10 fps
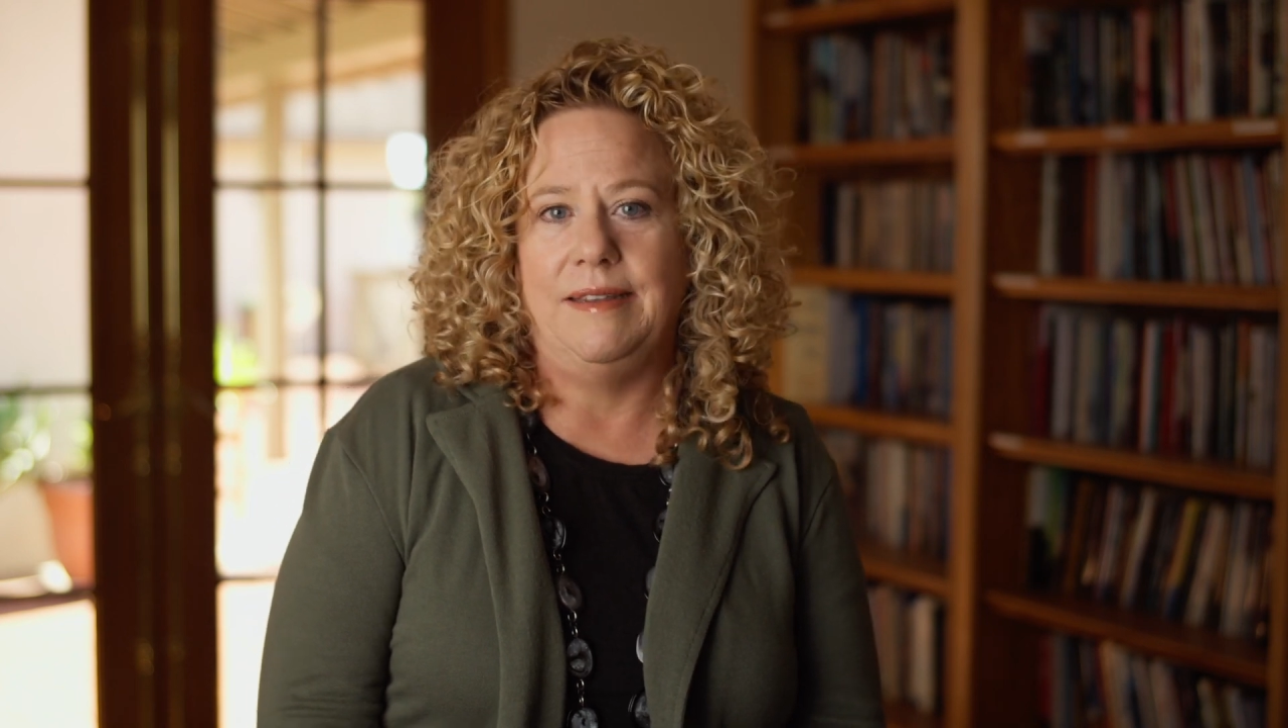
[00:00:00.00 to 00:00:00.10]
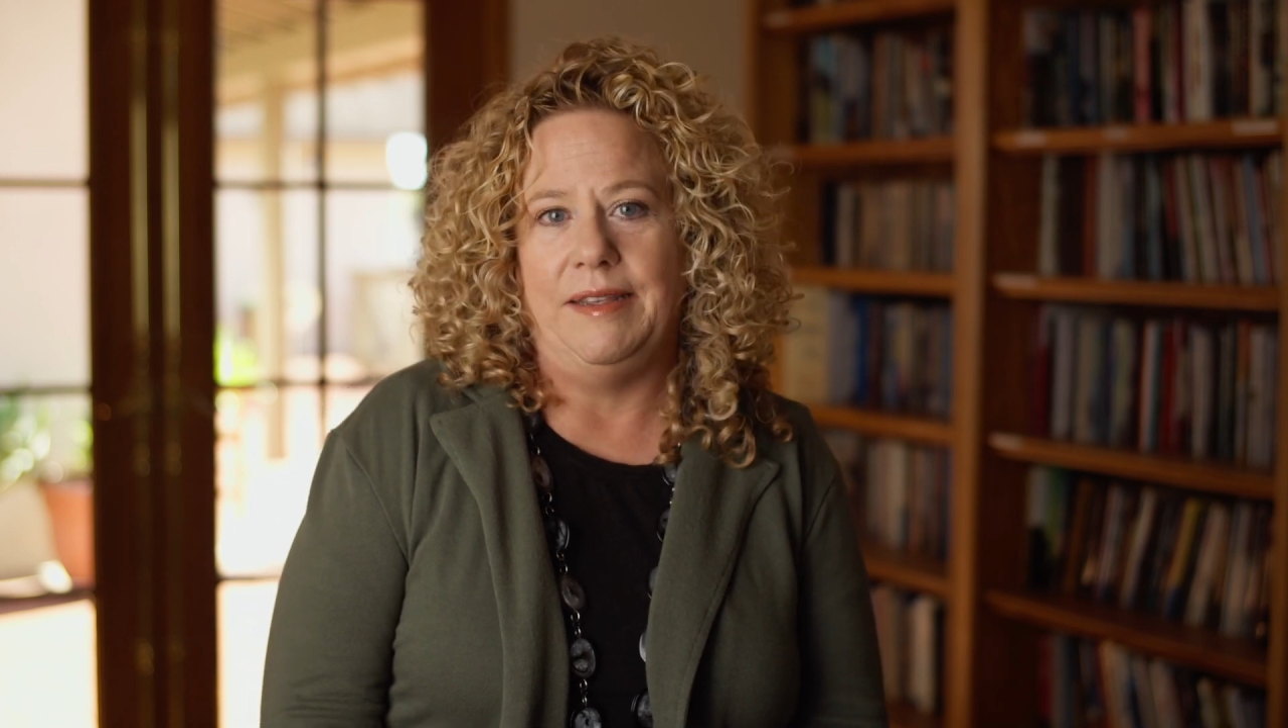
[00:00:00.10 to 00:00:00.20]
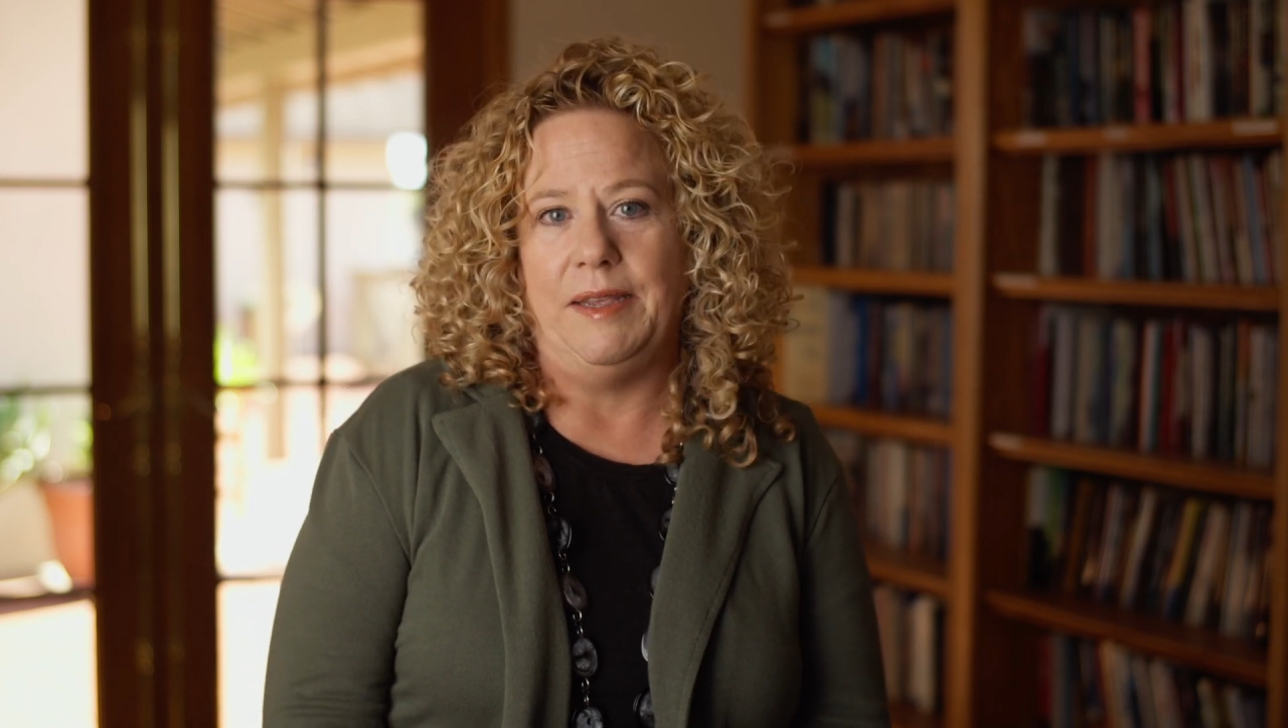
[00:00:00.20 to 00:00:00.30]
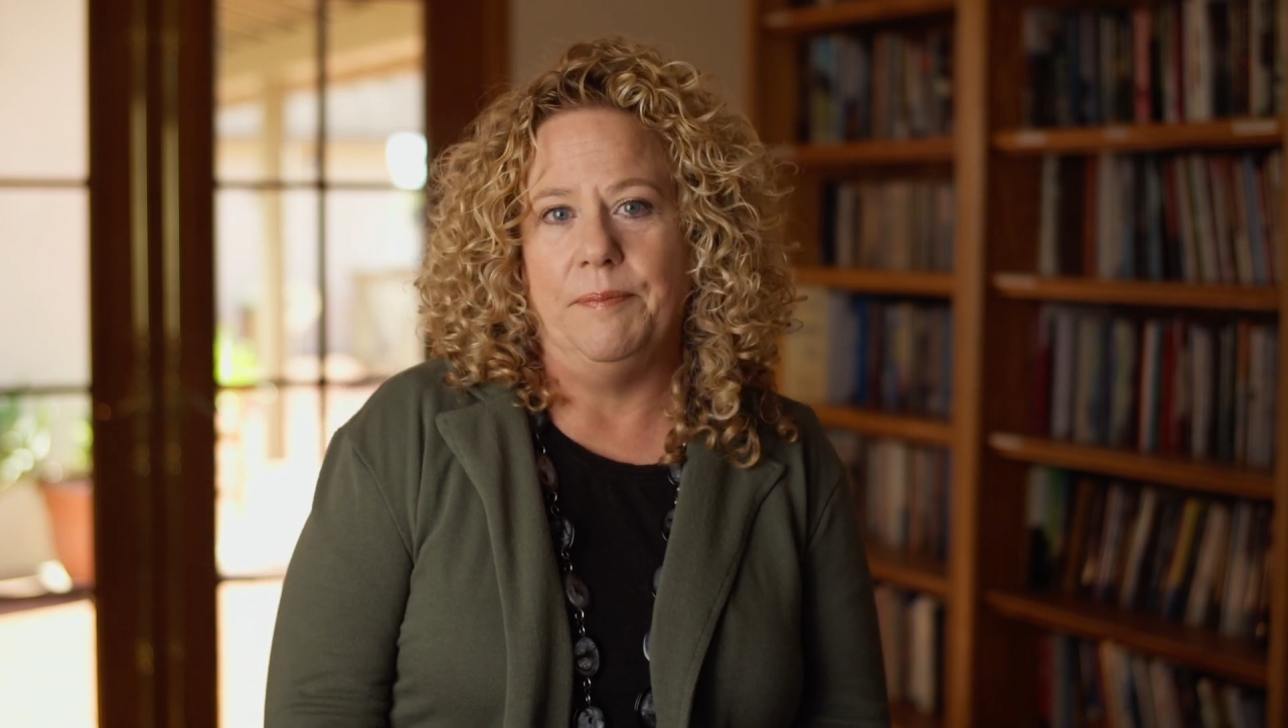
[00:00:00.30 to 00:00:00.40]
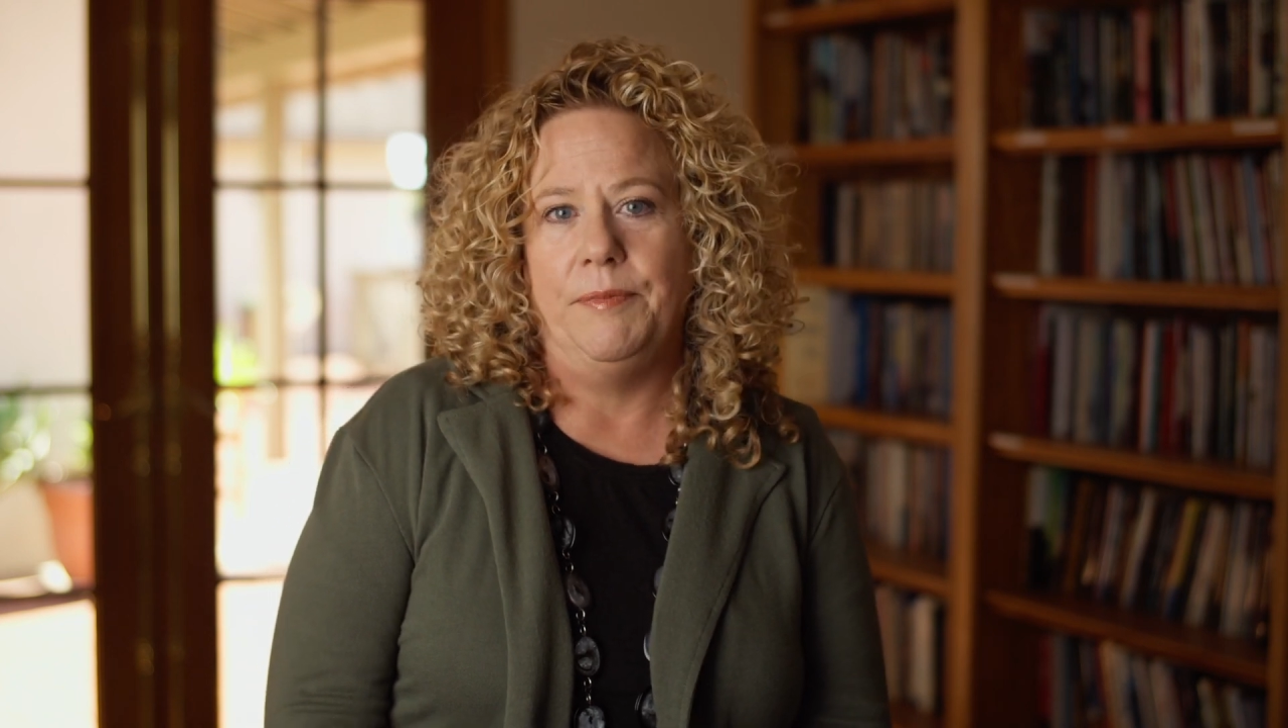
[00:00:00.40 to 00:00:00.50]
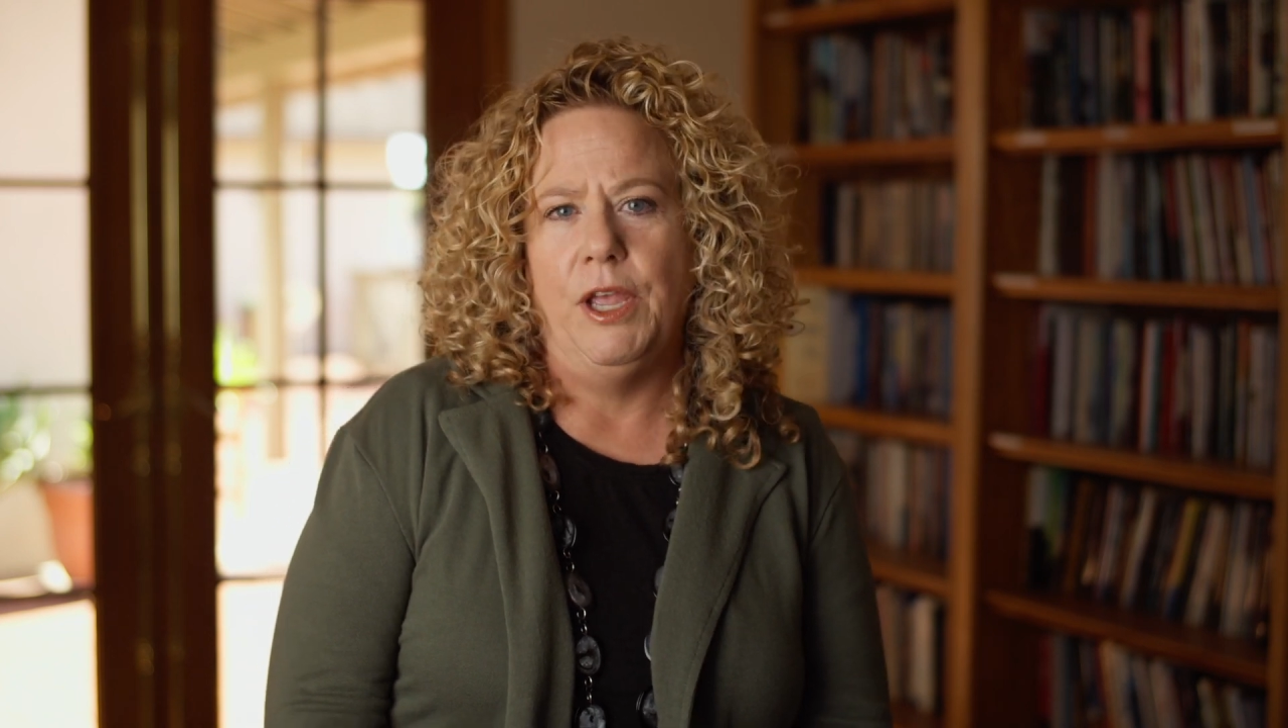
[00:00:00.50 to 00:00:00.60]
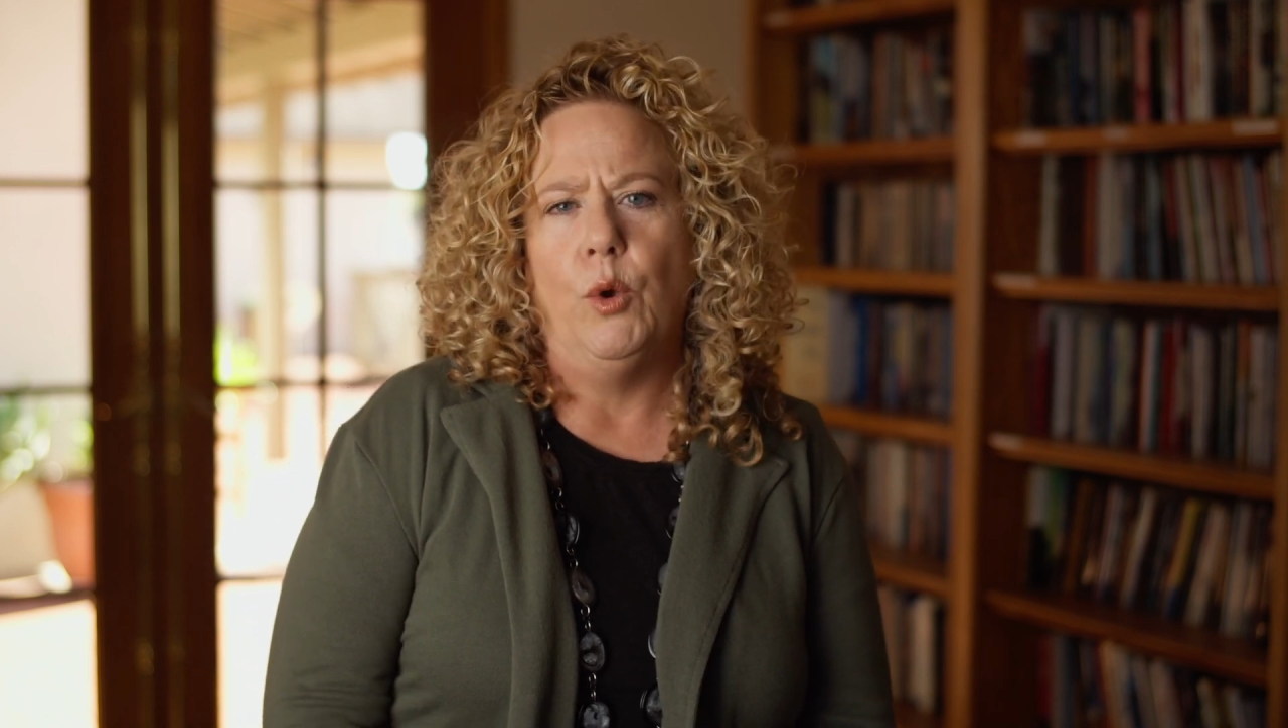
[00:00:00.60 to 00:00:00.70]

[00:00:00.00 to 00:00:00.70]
team,